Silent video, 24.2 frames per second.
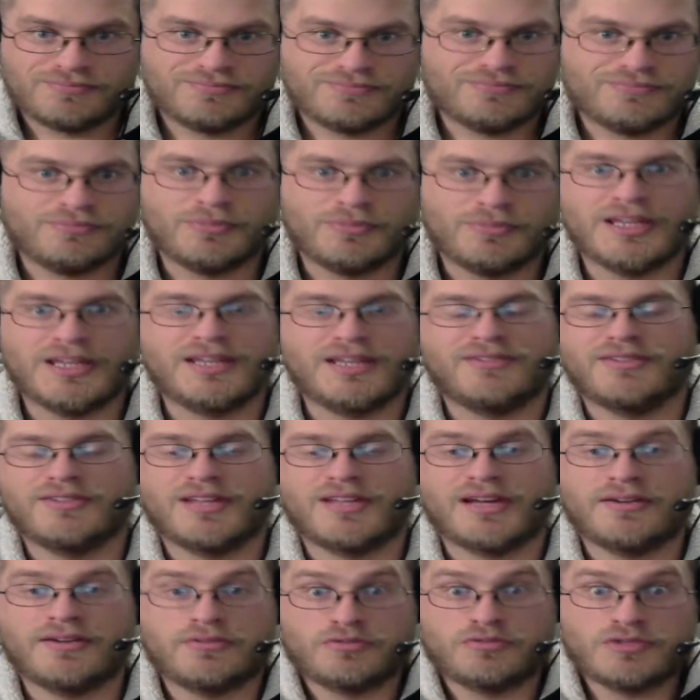whenever
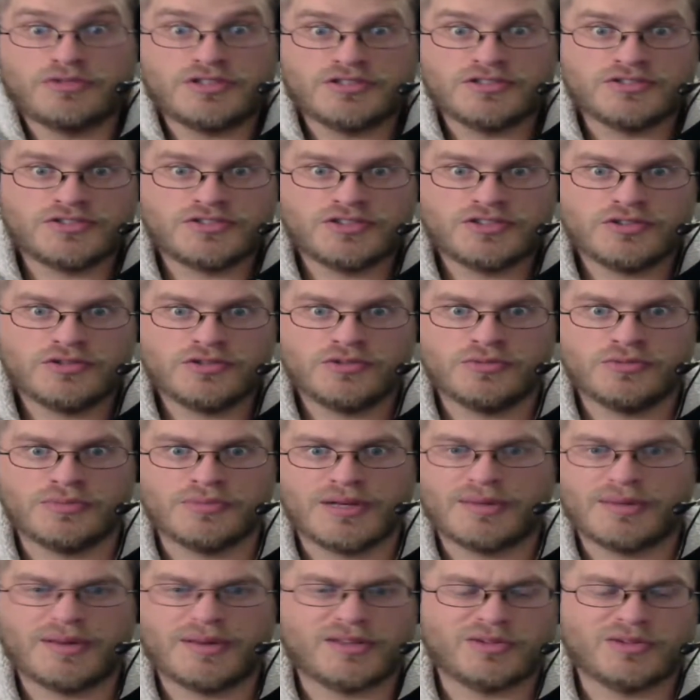I have reason to.
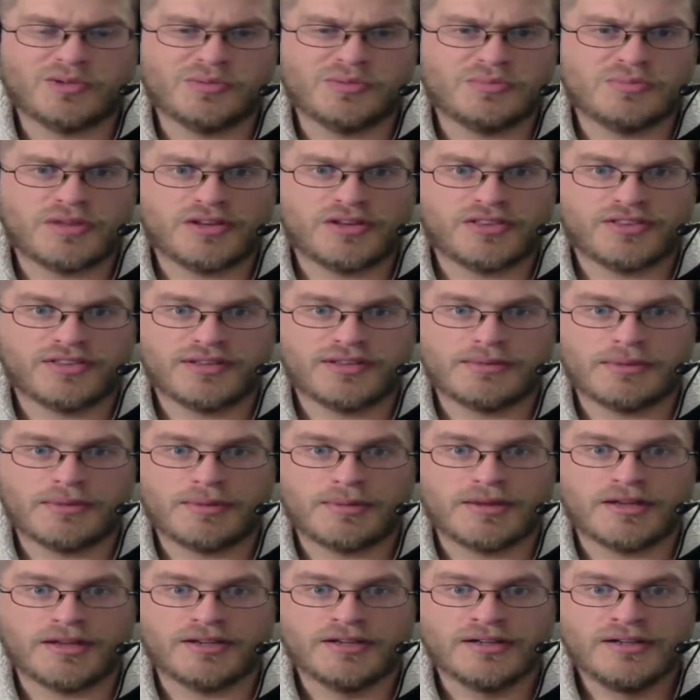Maybe I'll do them monthly. Maybe
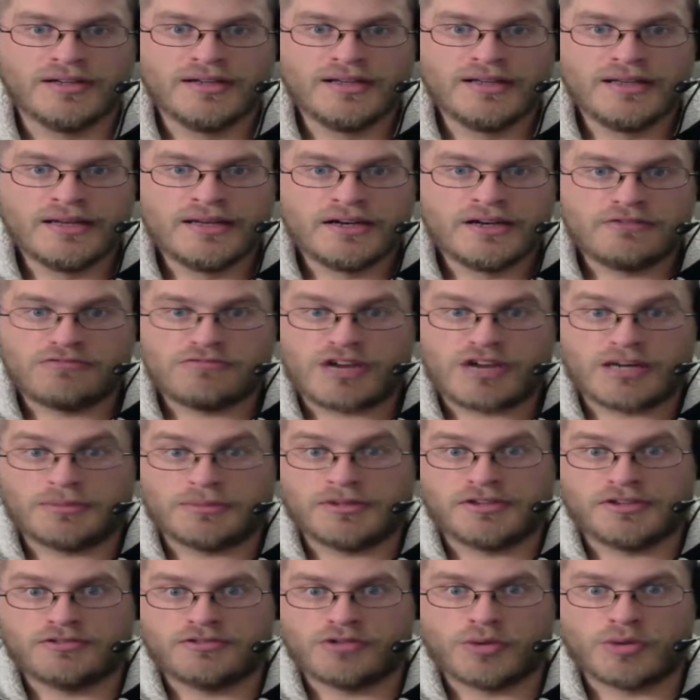I'll randomly
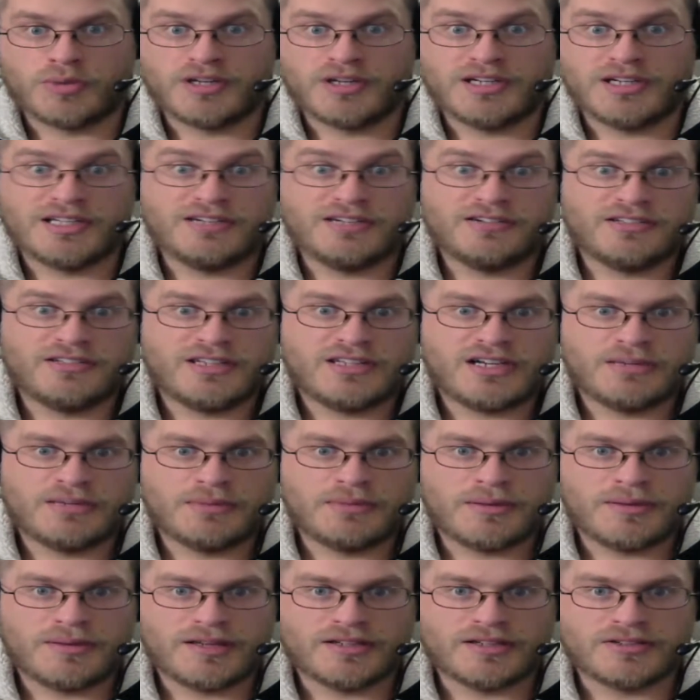throw one in here and there.
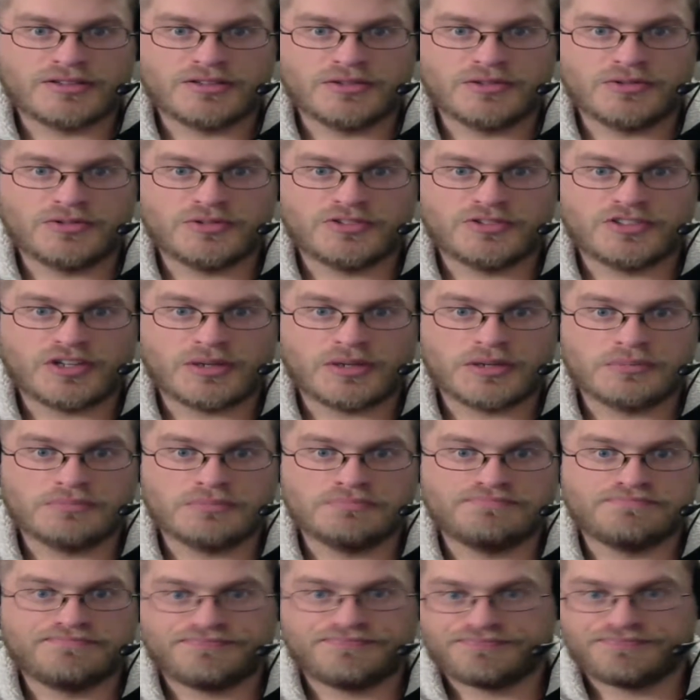Maybe I'll do some
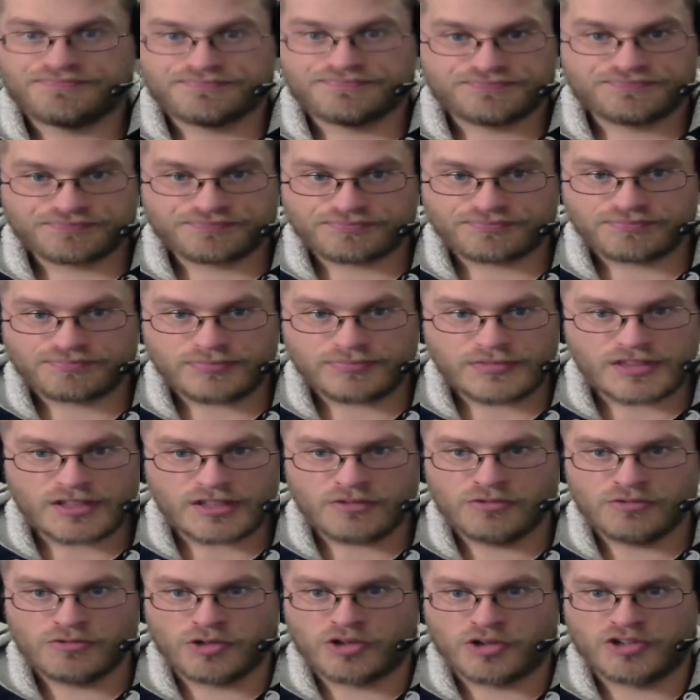
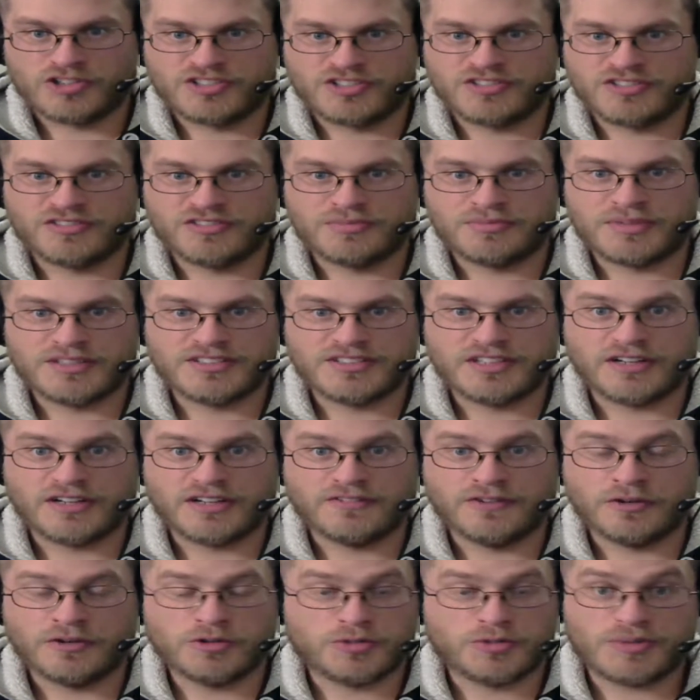record some off my cell
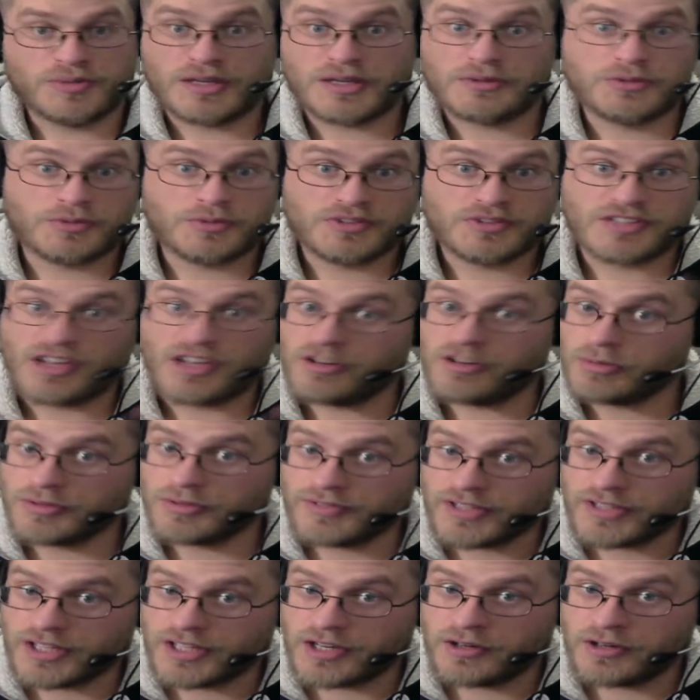phone, which would be absolutely terrible
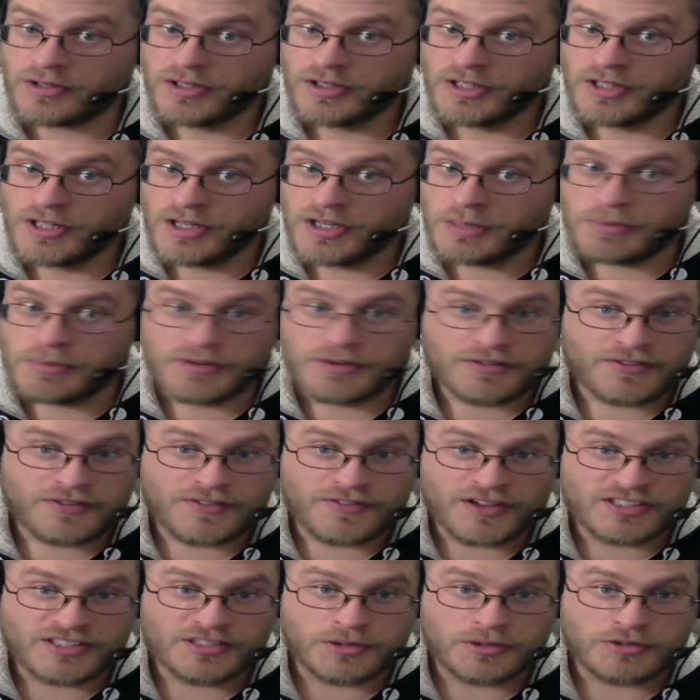video. But if I
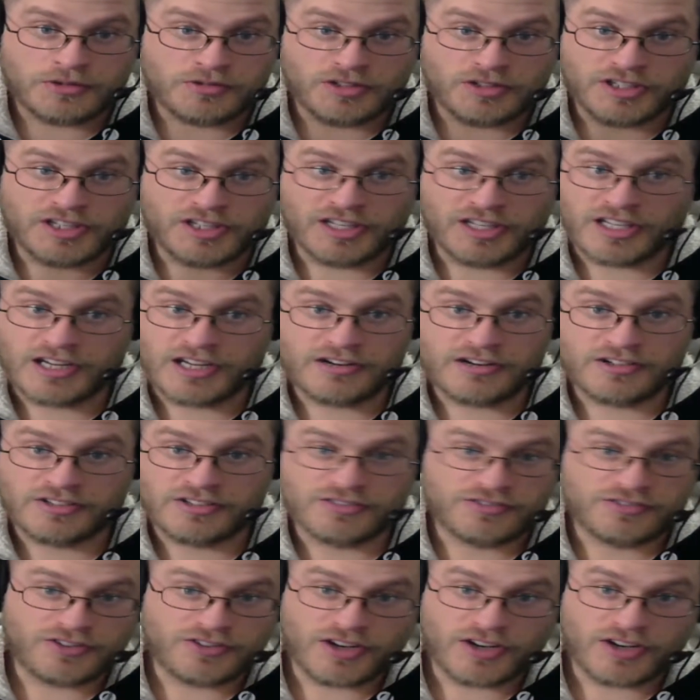find something really hilarious
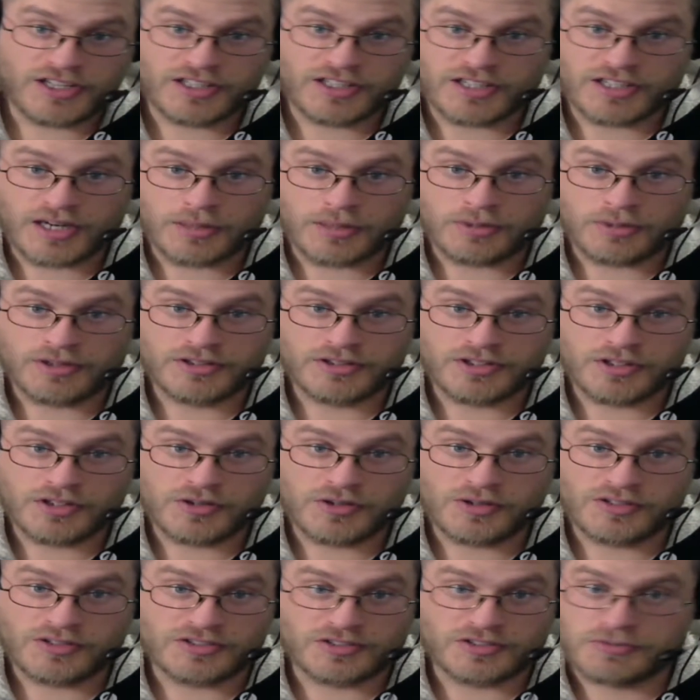and funny that I want to do,
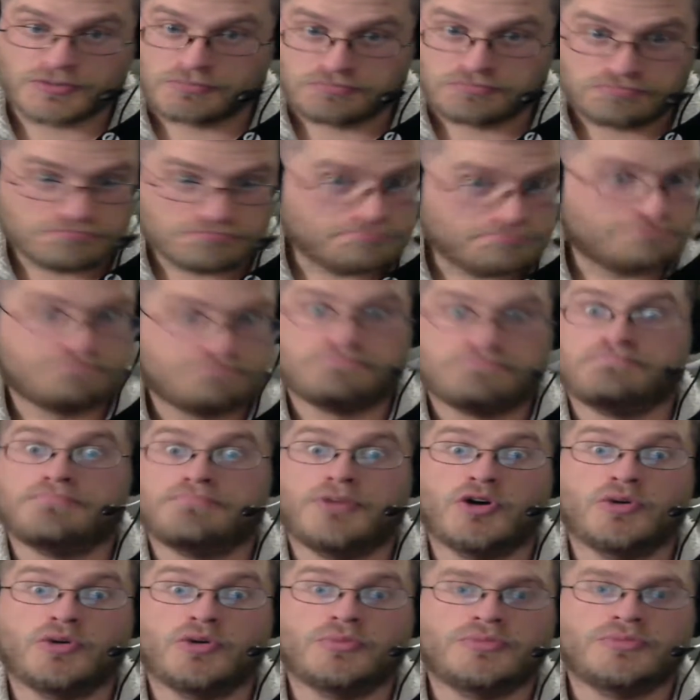it's just
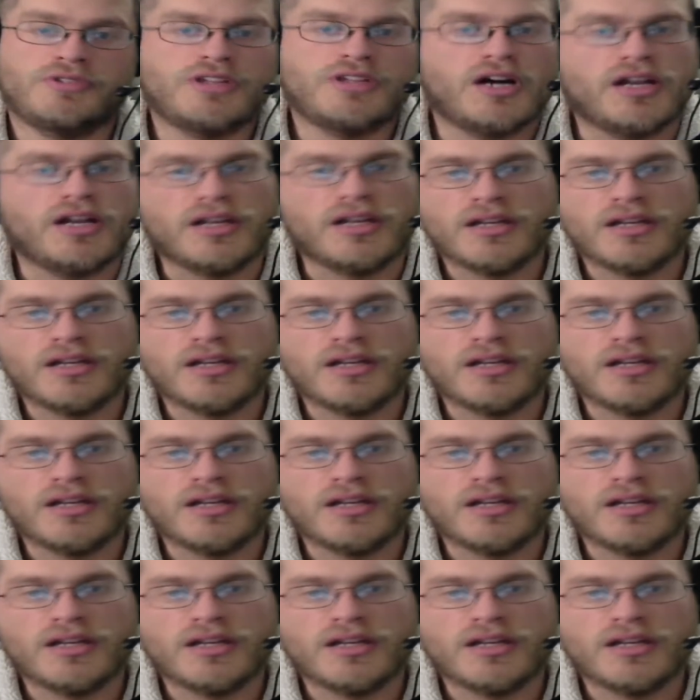boom done.